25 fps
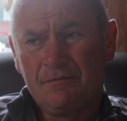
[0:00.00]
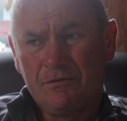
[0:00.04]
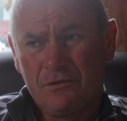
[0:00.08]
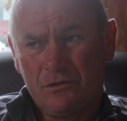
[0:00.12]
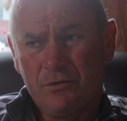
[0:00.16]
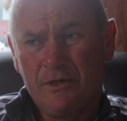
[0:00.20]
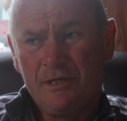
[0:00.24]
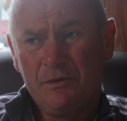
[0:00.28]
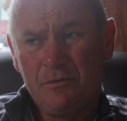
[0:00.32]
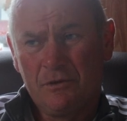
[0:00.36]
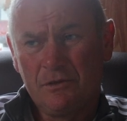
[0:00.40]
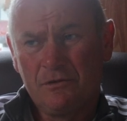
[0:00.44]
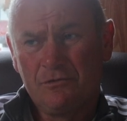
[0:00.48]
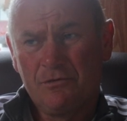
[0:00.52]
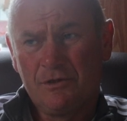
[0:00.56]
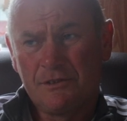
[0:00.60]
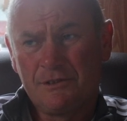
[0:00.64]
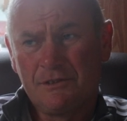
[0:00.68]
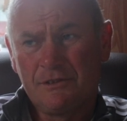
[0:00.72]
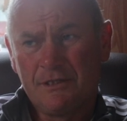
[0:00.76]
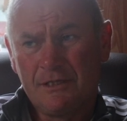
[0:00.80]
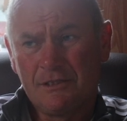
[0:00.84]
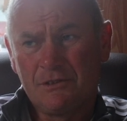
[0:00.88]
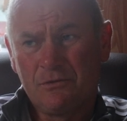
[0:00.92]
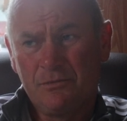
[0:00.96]
21
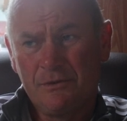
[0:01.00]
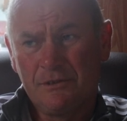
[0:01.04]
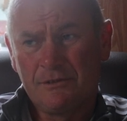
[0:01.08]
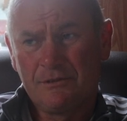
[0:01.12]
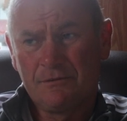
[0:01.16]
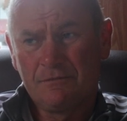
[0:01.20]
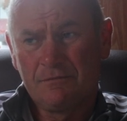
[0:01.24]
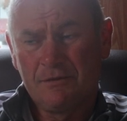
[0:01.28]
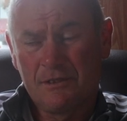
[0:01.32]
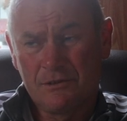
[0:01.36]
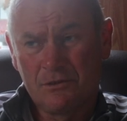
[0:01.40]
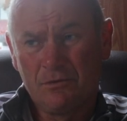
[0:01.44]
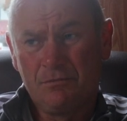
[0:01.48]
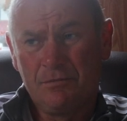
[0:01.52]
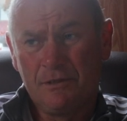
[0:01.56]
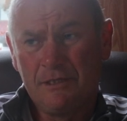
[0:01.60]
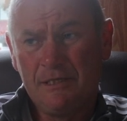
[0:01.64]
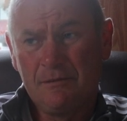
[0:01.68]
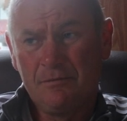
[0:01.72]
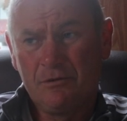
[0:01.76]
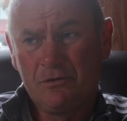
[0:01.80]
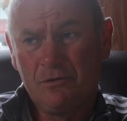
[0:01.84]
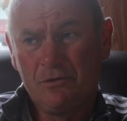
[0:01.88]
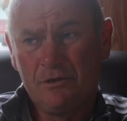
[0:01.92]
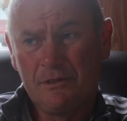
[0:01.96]
crosses against Wilson. That's
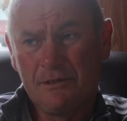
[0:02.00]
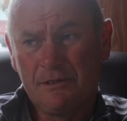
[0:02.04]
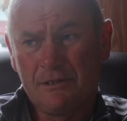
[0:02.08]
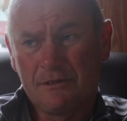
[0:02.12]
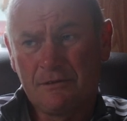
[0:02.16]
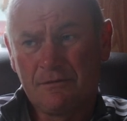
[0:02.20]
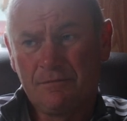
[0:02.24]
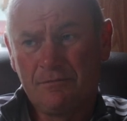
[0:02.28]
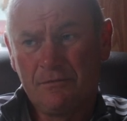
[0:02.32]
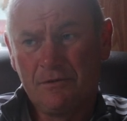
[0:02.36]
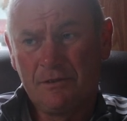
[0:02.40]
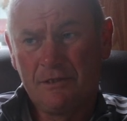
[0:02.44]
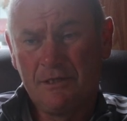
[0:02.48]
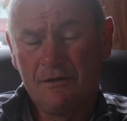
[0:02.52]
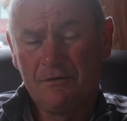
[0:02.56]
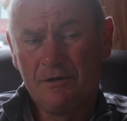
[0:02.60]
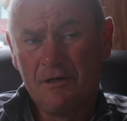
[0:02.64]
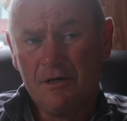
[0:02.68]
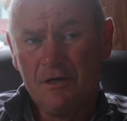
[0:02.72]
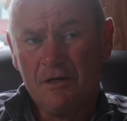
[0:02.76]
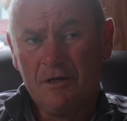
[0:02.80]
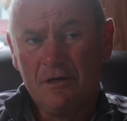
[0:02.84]
unbelievable. Good on that. Okay.